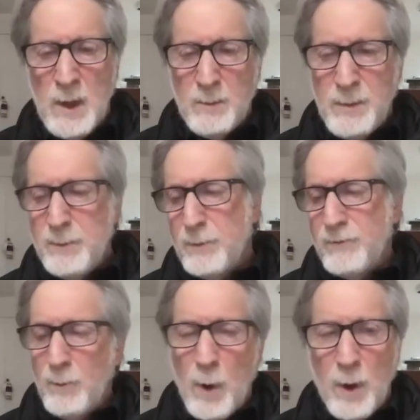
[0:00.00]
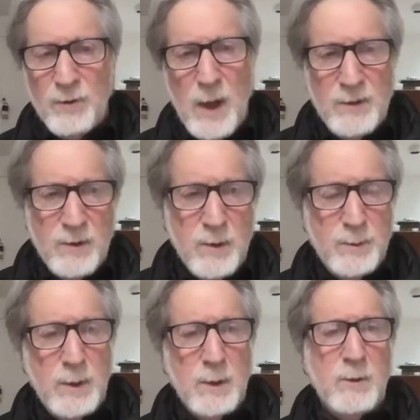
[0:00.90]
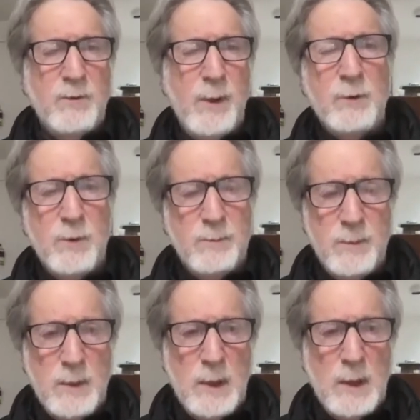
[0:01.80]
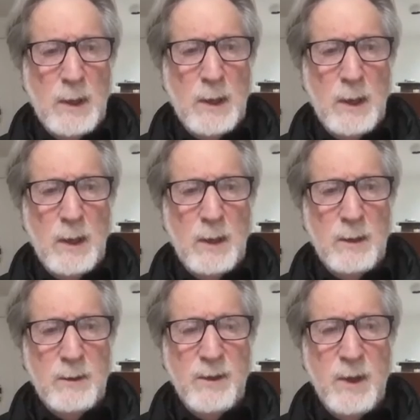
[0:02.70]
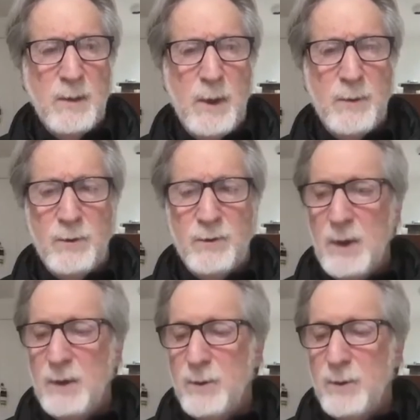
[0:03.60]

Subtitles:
people from all sides of the political spectrum to think about those things.